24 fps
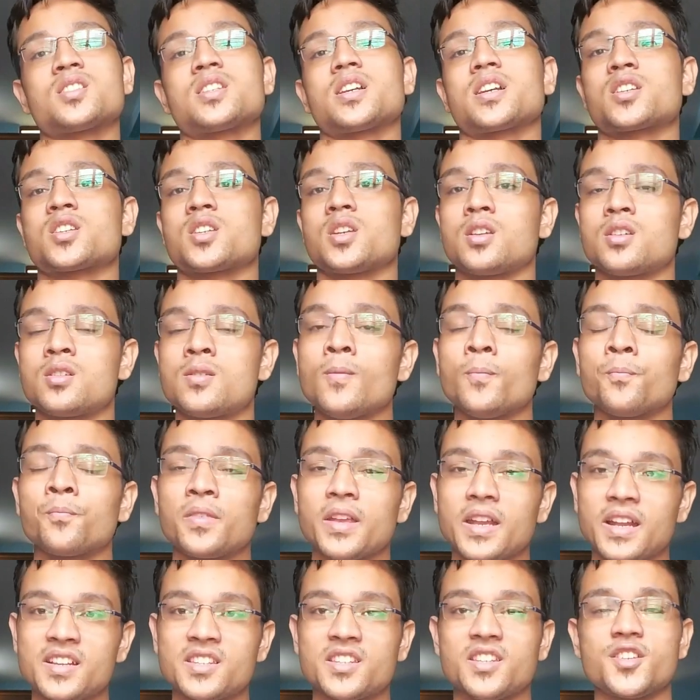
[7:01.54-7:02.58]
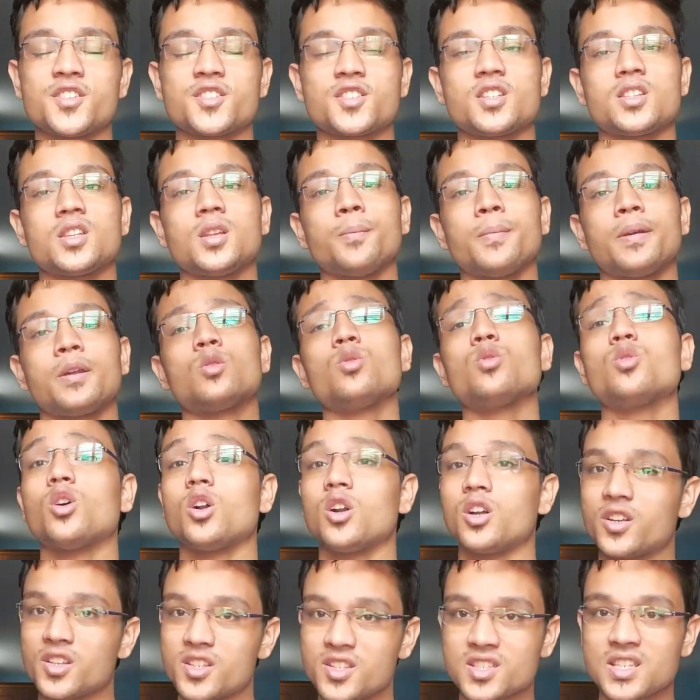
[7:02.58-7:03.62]
section exists in the menu
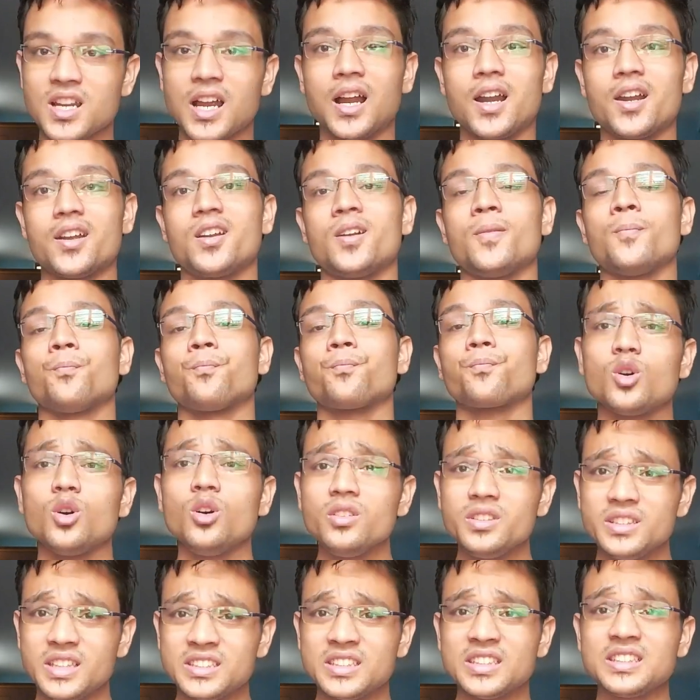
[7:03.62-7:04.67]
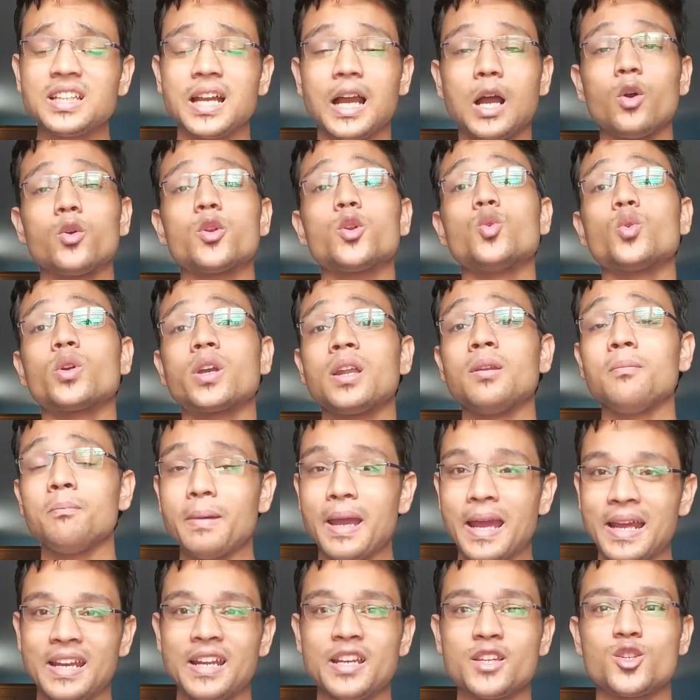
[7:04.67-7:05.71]
called starred. So this is how you can
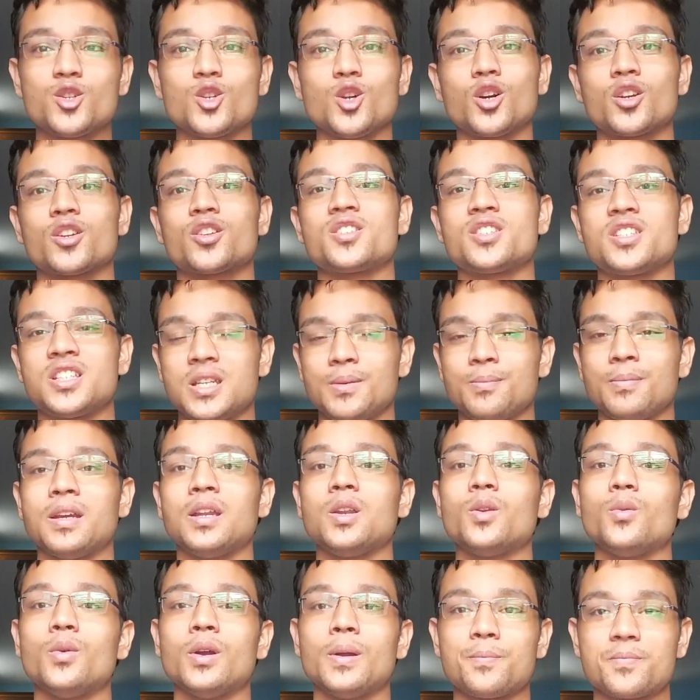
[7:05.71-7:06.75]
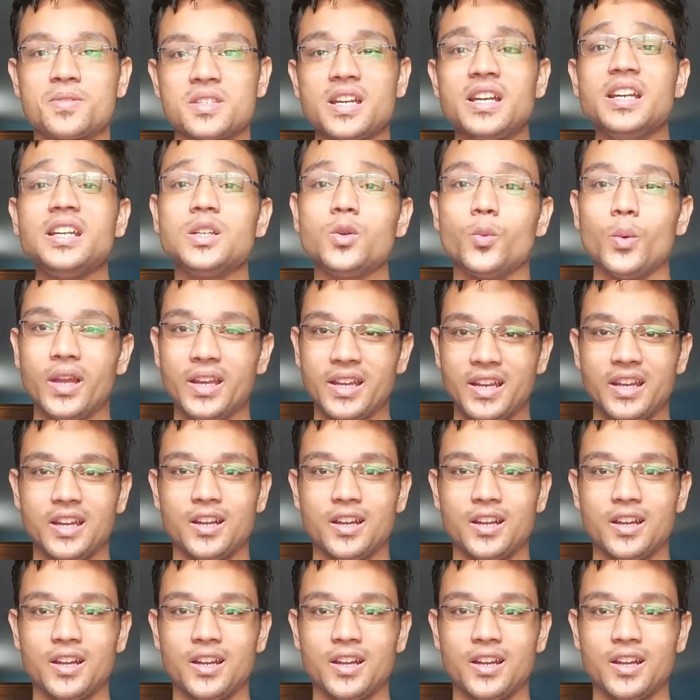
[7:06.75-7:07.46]
manage your Gmail website well.